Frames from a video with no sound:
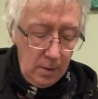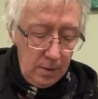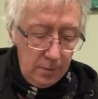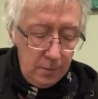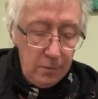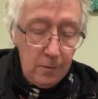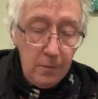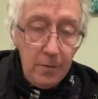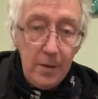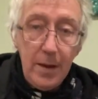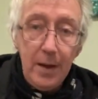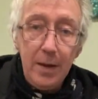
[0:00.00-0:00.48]

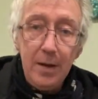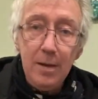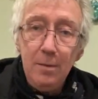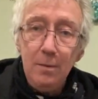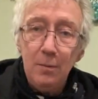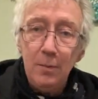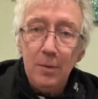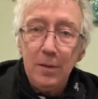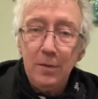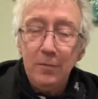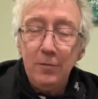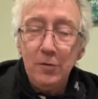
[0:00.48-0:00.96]
And then,
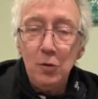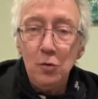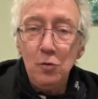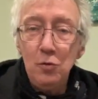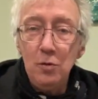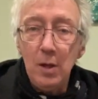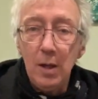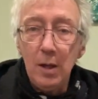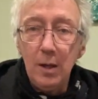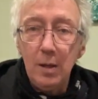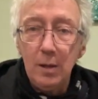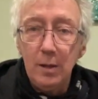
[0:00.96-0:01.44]
when you've
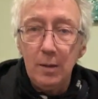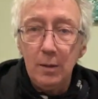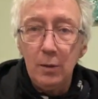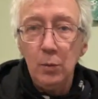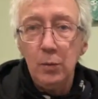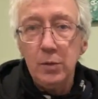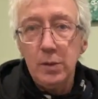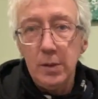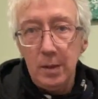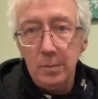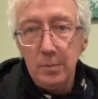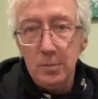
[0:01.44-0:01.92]
done that,
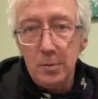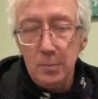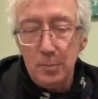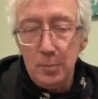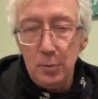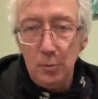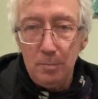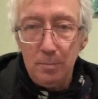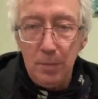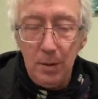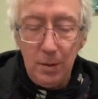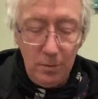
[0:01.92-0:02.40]
you tend to
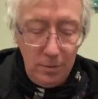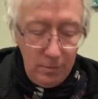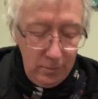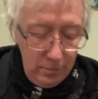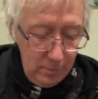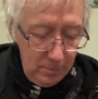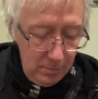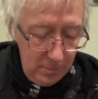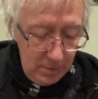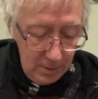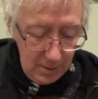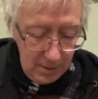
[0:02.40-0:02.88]
put both of
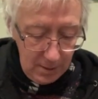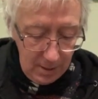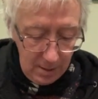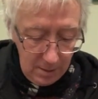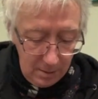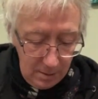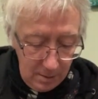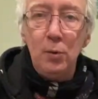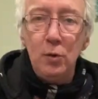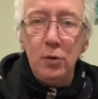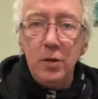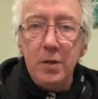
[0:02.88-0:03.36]
them
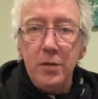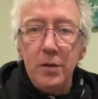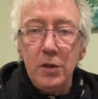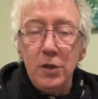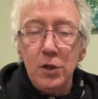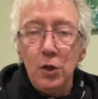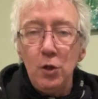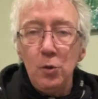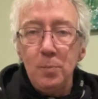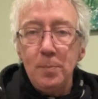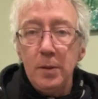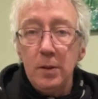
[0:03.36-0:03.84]
together. Putting the
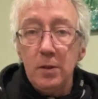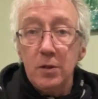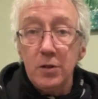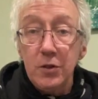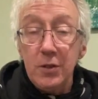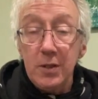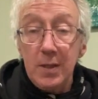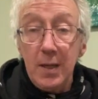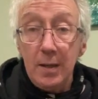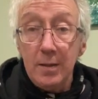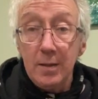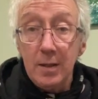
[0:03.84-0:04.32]
two parts
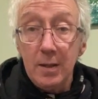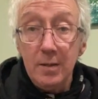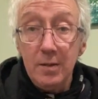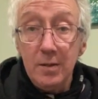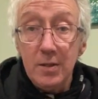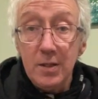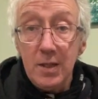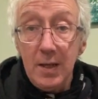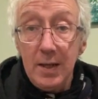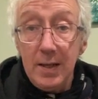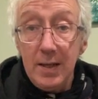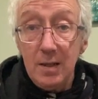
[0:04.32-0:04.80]
together can
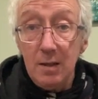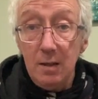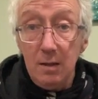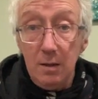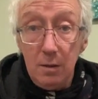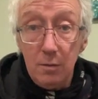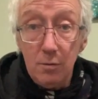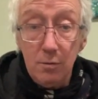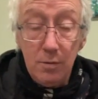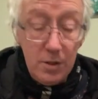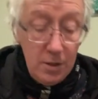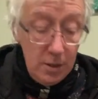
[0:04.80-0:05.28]
take a
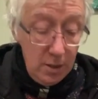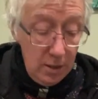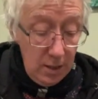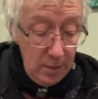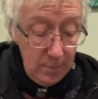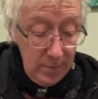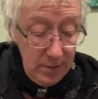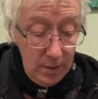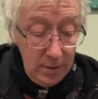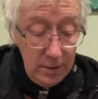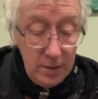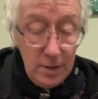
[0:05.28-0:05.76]
long
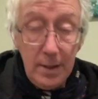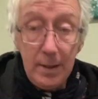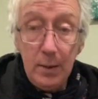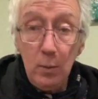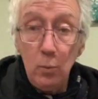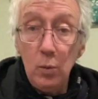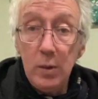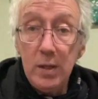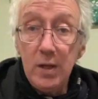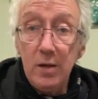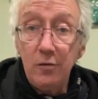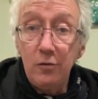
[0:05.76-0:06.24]
time. It could take
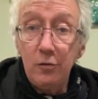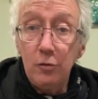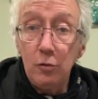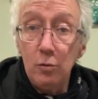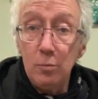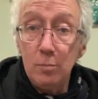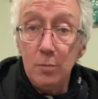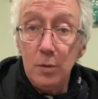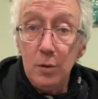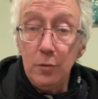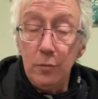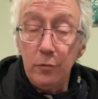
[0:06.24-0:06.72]
weeks
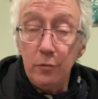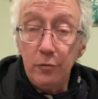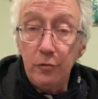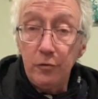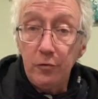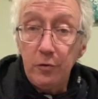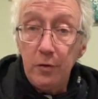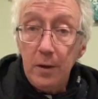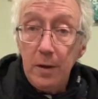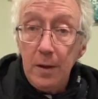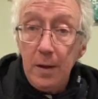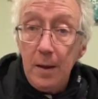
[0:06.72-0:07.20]
or
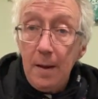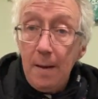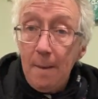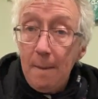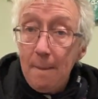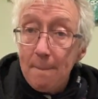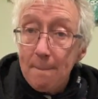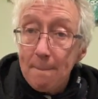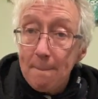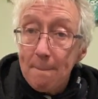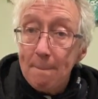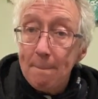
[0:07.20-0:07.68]
months.
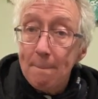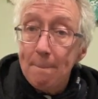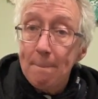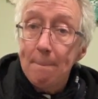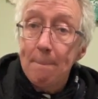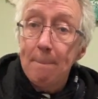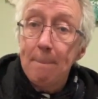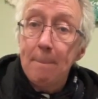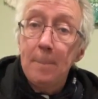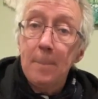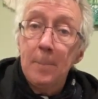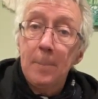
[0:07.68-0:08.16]
But
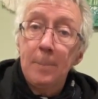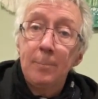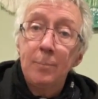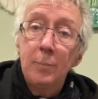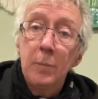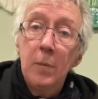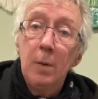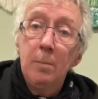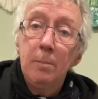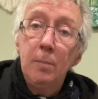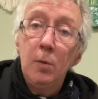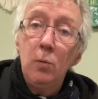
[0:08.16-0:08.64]

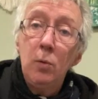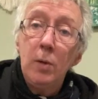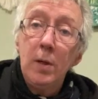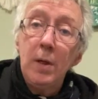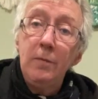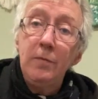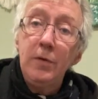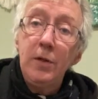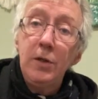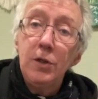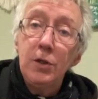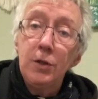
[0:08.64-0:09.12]

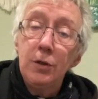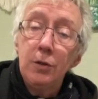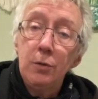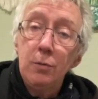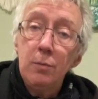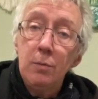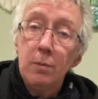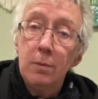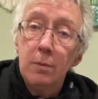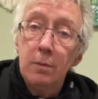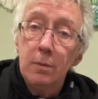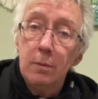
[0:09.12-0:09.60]
whatever you
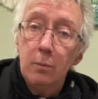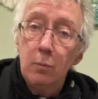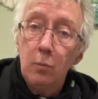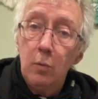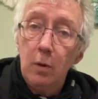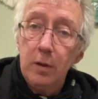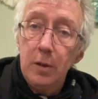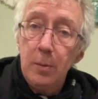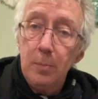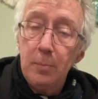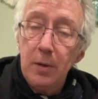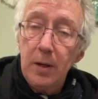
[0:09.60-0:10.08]
do
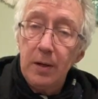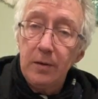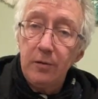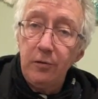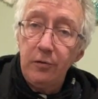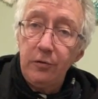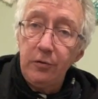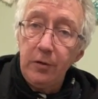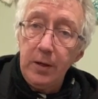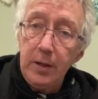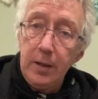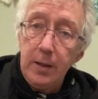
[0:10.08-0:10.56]
while you're
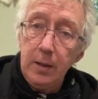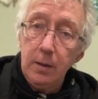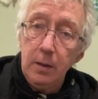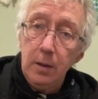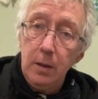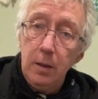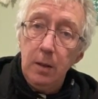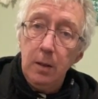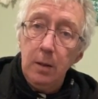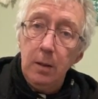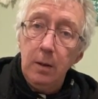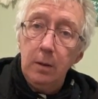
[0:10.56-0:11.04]

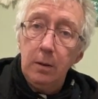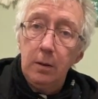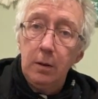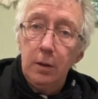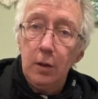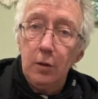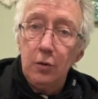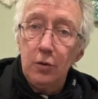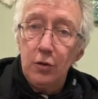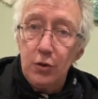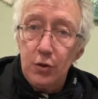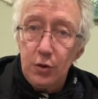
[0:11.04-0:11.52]
practicing,
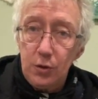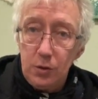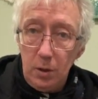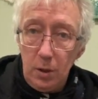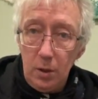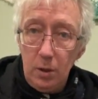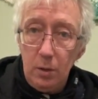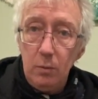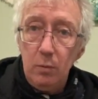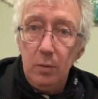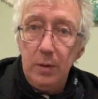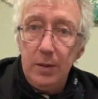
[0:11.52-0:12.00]
go
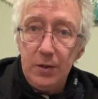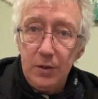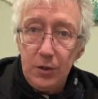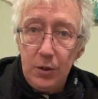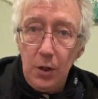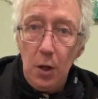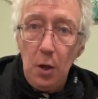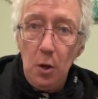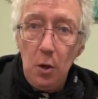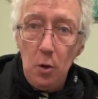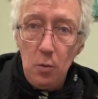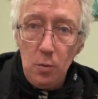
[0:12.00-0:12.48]
slowly,
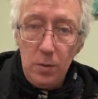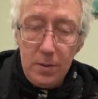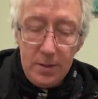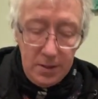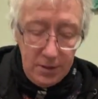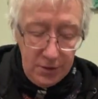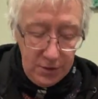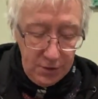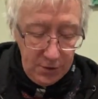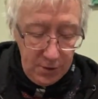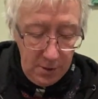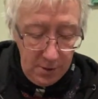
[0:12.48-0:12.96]
slowly,
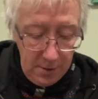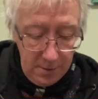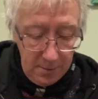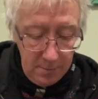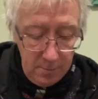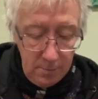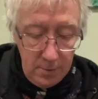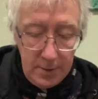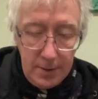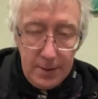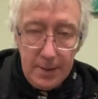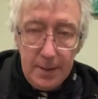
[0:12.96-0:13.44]

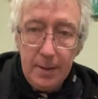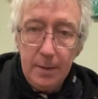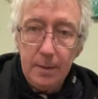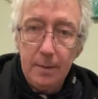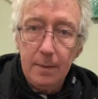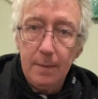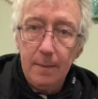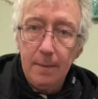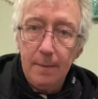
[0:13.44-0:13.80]
slowly.